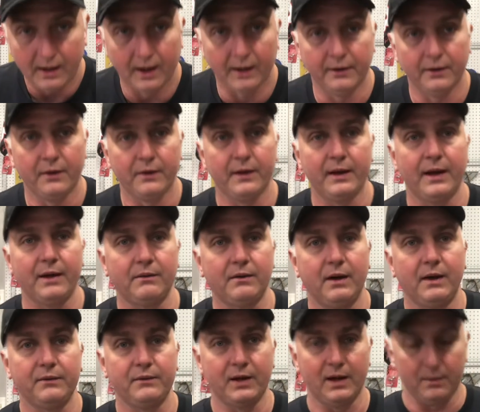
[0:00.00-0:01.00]
I know they have
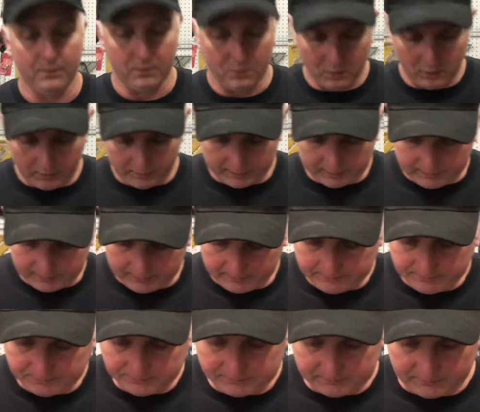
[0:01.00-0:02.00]
lifetime warranty
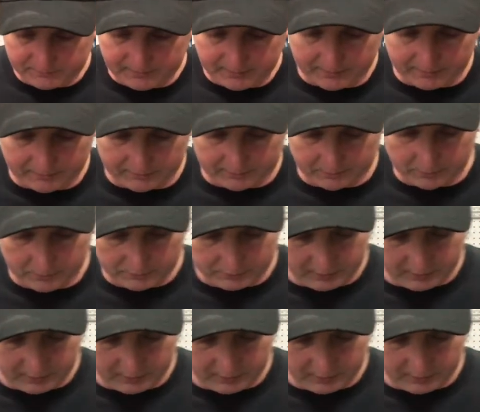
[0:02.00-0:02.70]
and the tool